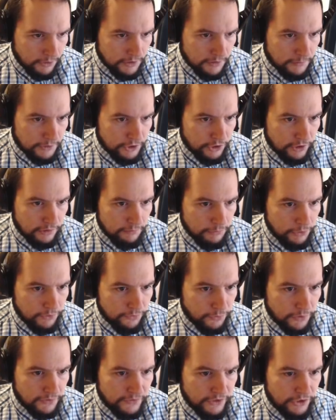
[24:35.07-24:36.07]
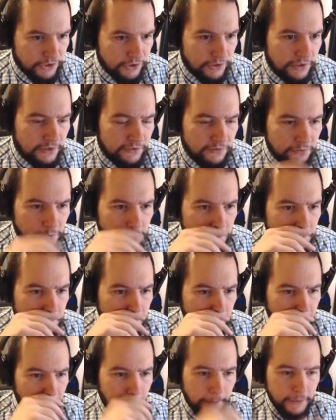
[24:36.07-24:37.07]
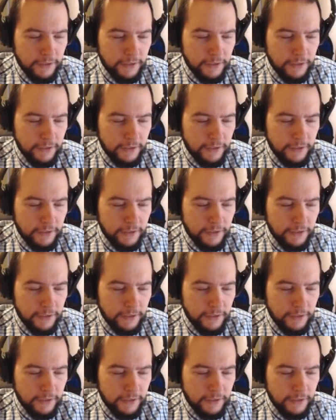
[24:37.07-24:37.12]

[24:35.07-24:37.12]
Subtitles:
Possibly should have moved one of his units forward.